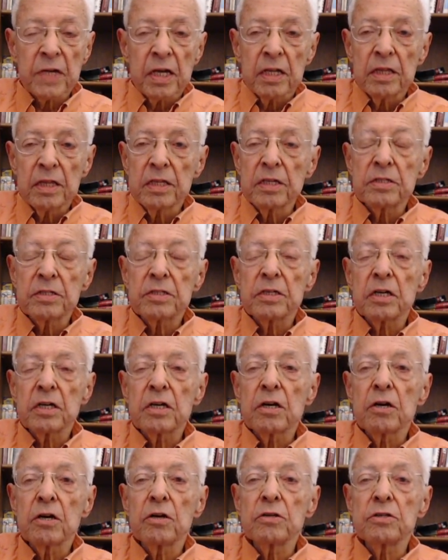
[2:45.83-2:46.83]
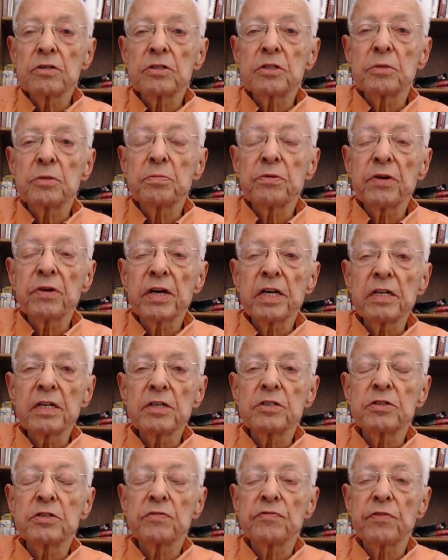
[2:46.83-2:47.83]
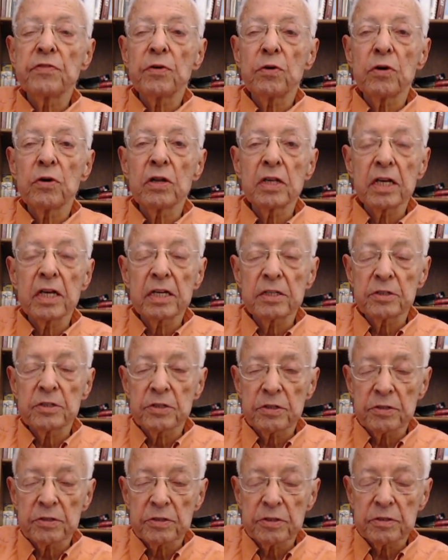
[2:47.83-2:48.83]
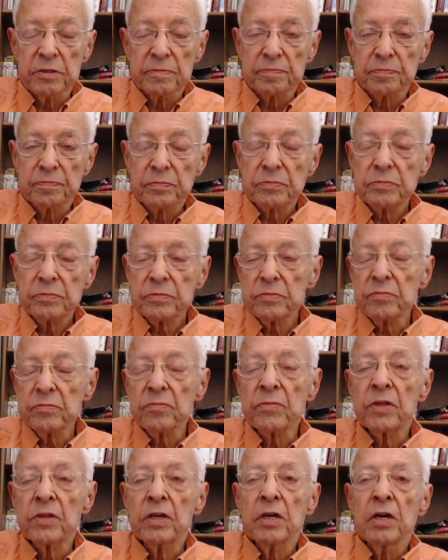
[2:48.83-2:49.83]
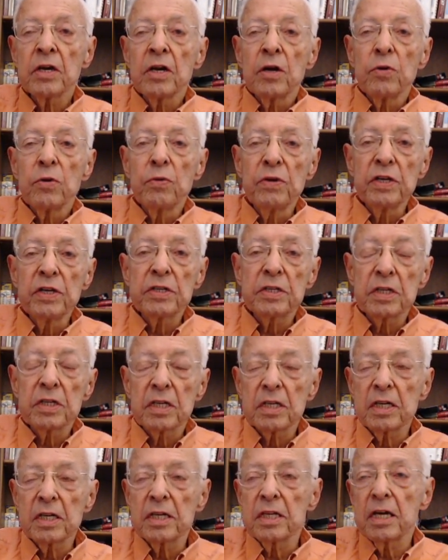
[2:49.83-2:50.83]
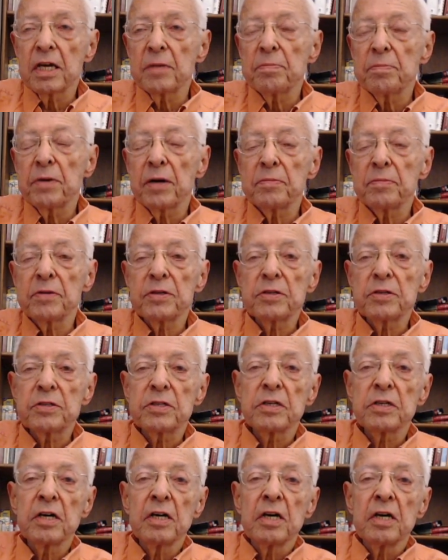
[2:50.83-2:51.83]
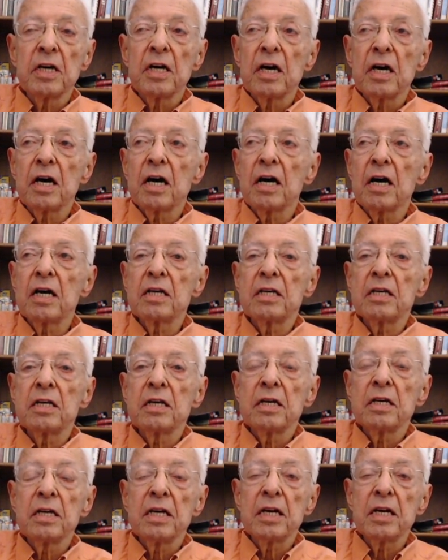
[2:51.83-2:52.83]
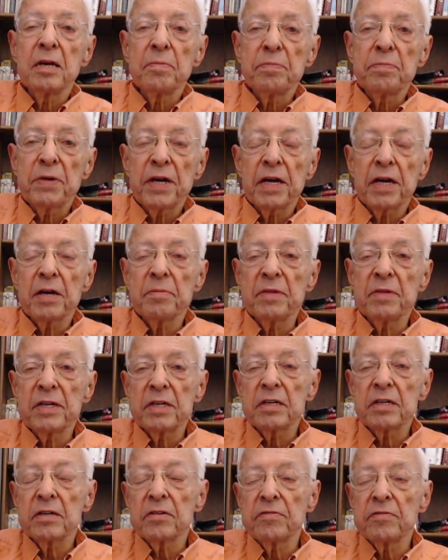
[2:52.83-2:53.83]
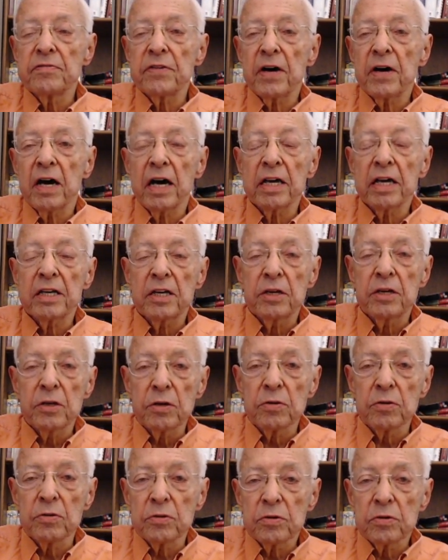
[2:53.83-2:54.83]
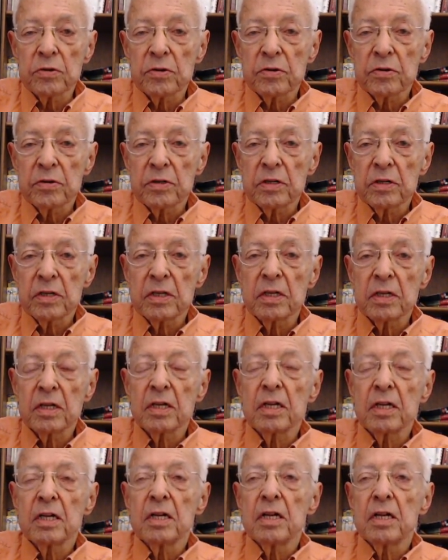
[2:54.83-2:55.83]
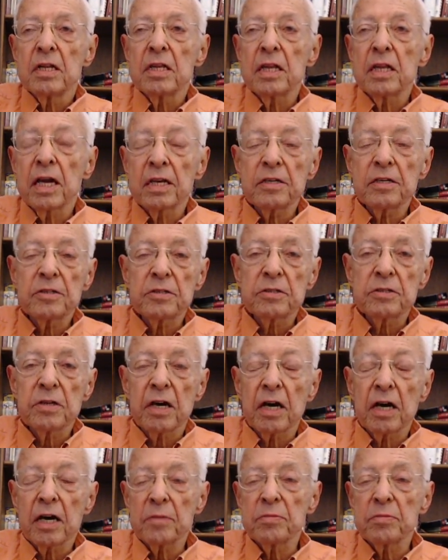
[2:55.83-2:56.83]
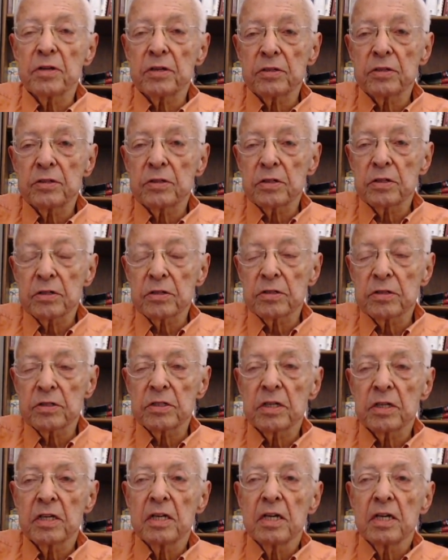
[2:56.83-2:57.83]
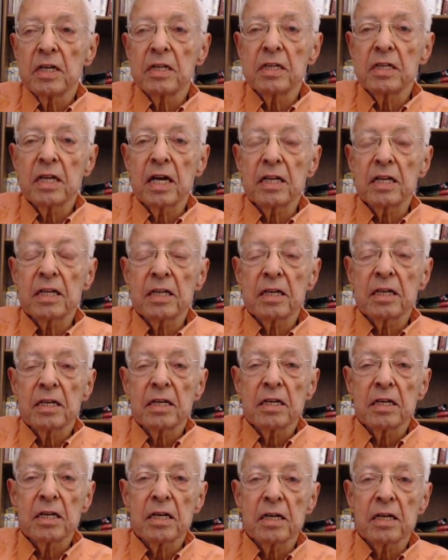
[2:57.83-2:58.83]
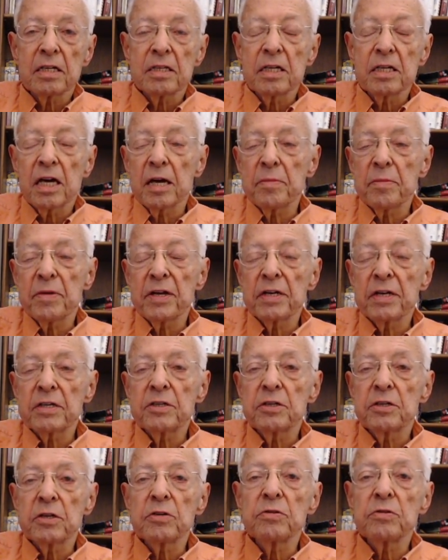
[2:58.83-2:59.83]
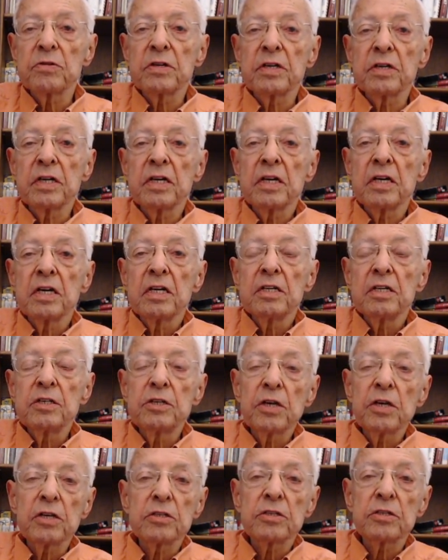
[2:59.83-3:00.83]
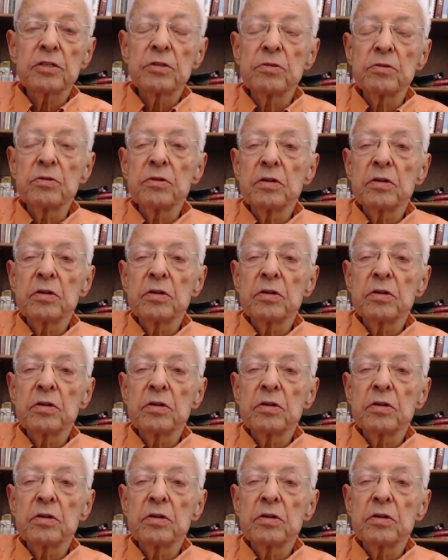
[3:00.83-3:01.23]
this occurs to brains of all ages. Recently, they published on impairment of IQ thanks to high blood sugars, that uh, diabetic children just do,